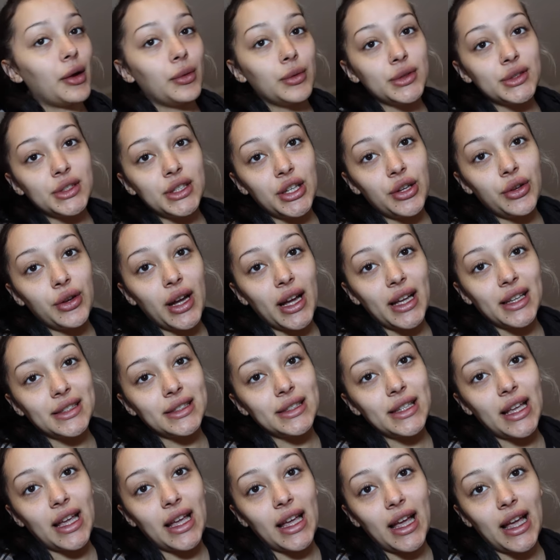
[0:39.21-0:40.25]
I will see you
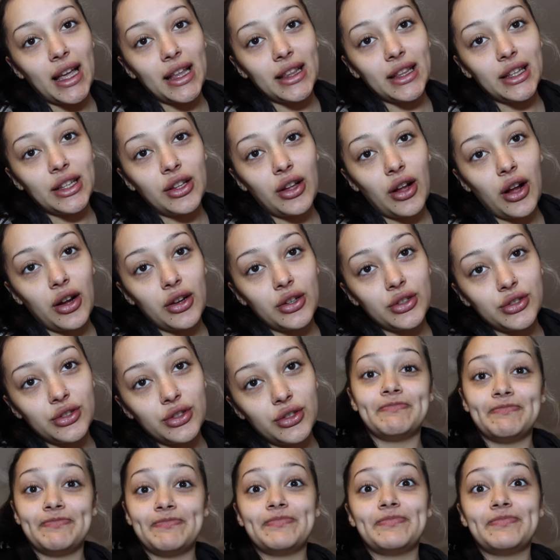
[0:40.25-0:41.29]
guys at the doctor.